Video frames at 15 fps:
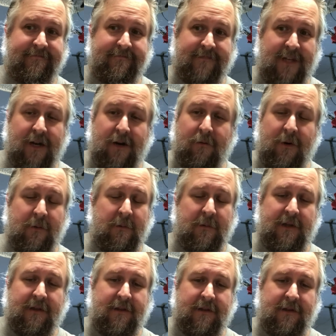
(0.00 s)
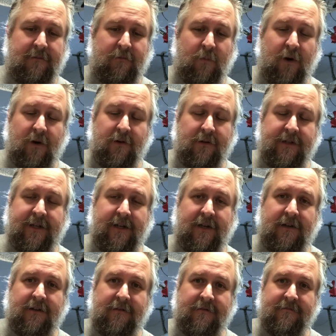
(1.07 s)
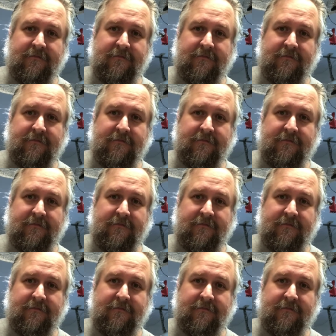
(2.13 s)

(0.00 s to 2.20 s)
You know, with the world and all.